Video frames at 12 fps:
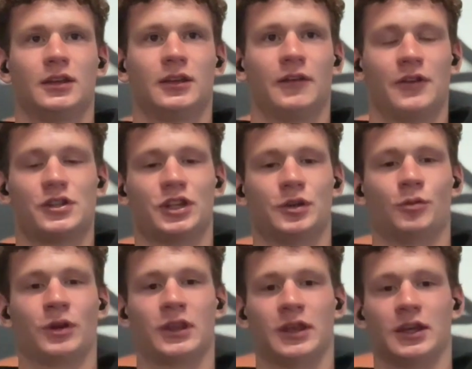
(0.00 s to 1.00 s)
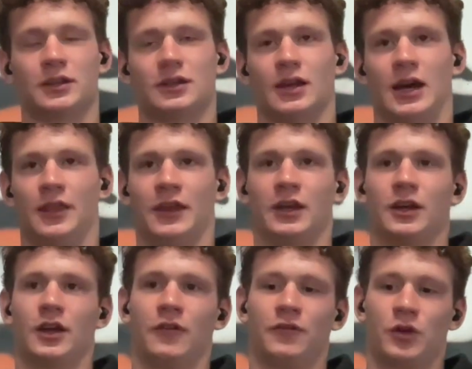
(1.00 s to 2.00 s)
eventually you'll get there. I think
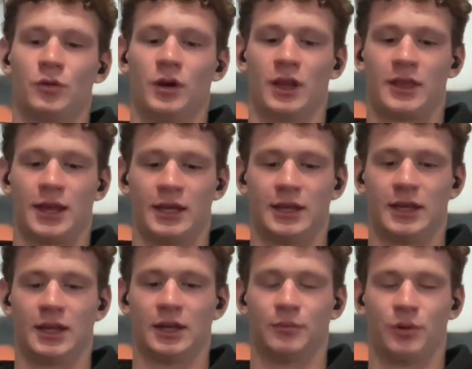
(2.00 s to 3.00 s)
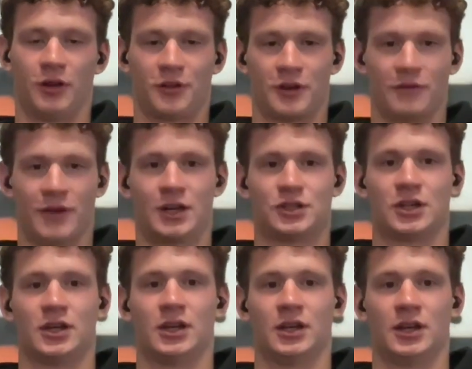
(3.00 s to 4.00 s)
if you are taking positive
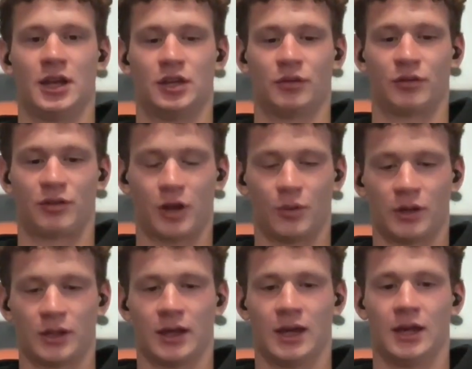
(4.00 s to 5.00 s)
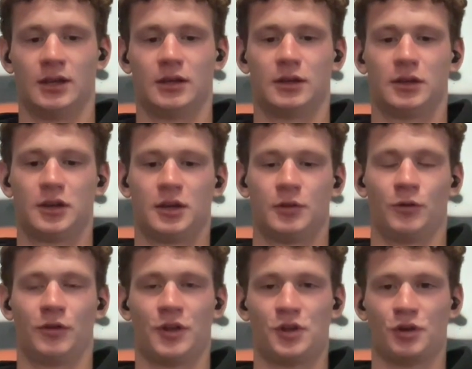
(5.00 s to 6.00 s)
action and you're sowing that
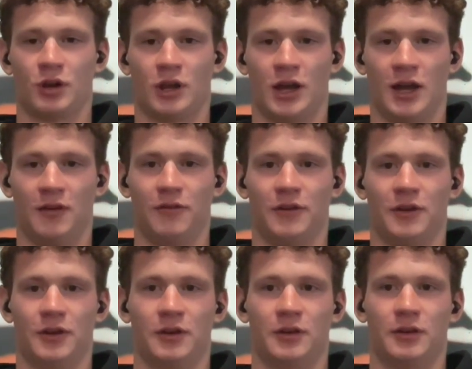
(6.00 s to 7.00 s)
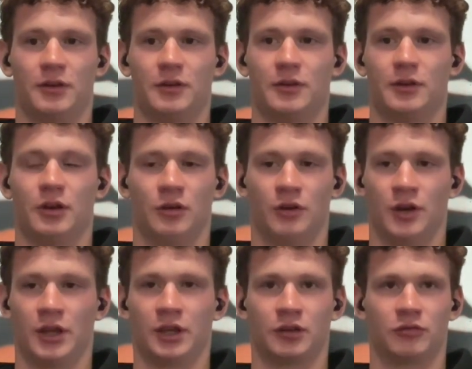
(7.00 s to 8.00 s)
within your life and
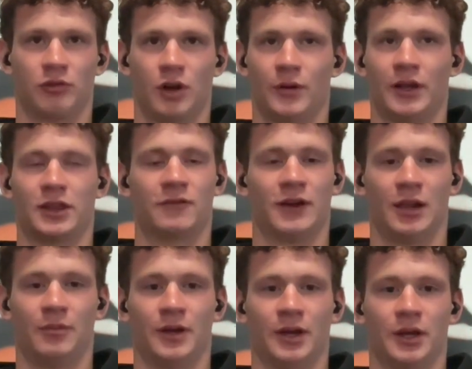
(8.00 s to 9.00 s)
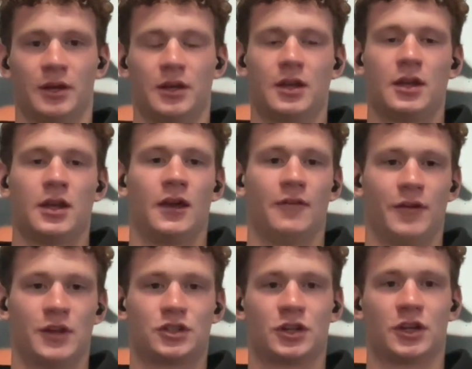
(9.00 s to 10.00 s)
learning and growing and developing,
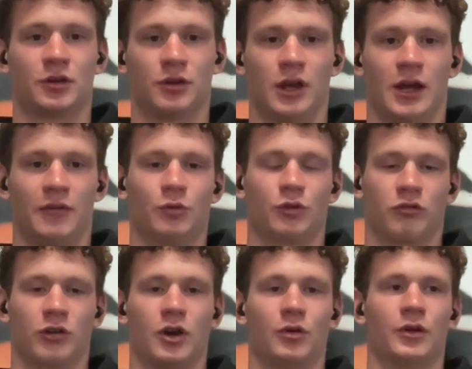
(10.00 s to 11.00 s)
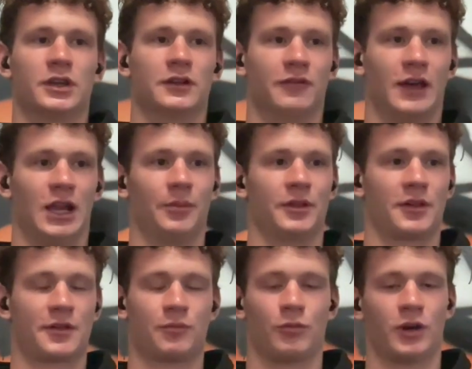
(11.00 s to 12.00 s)
eventually your life will grow and develop into
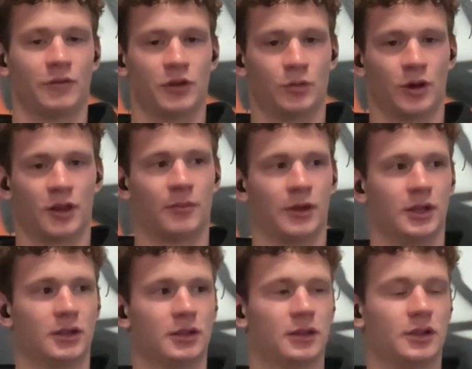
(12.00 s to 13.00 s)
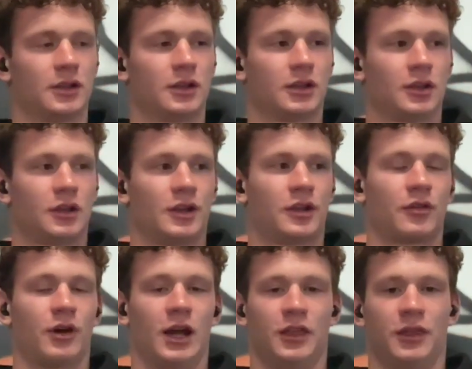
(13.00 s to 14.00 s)
whatever you want it to be.
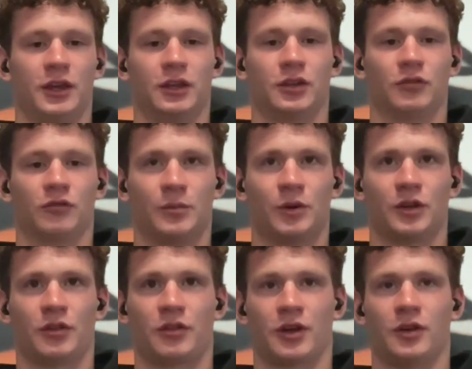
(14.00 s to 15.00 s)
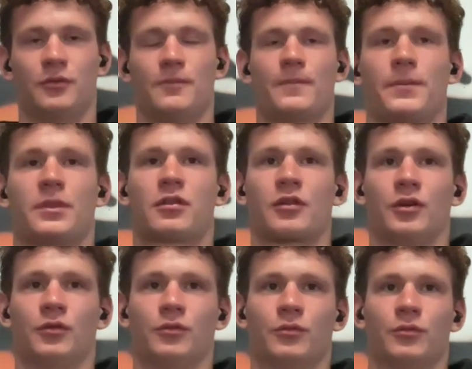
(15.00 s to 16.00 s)
So I think you reap what you sow.
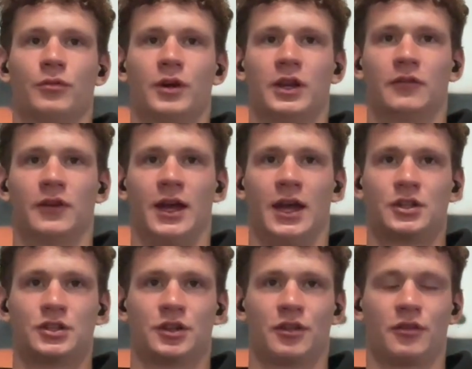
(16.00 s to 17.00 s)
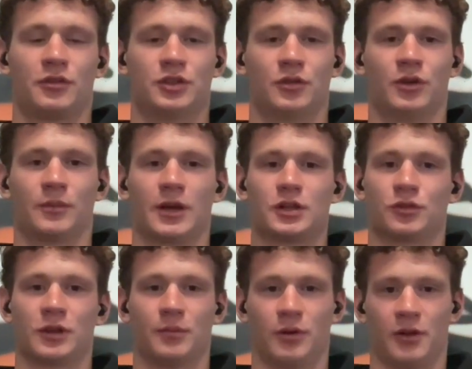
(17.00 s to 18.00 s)
So whatever actions you're doing, make
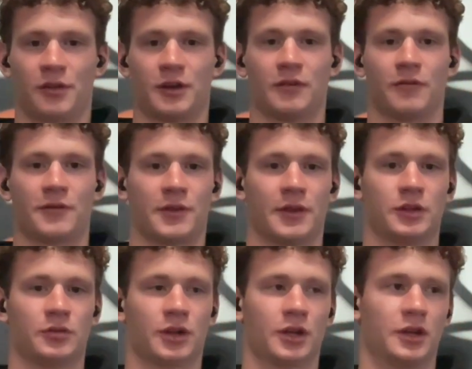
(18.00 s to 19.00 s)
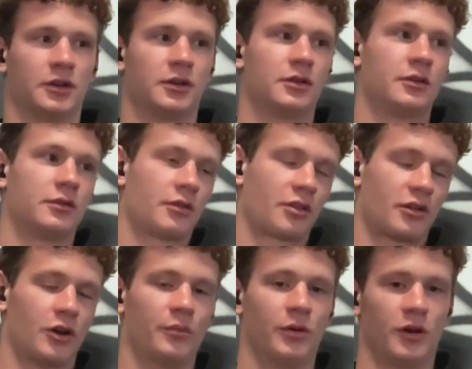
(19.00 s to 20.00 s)
sure they're positive so that you can
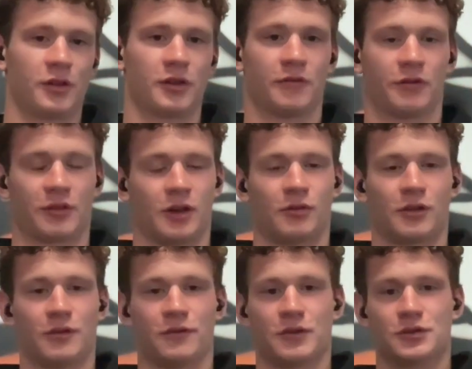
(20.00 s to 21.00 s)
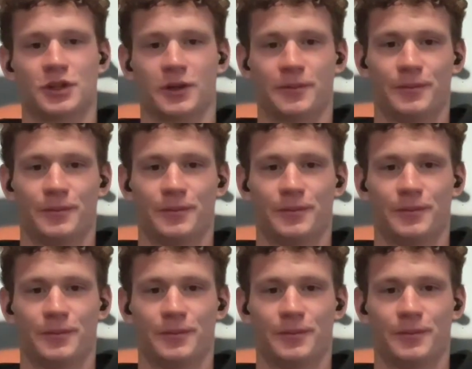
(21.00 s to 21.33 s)
sow positive results in the future.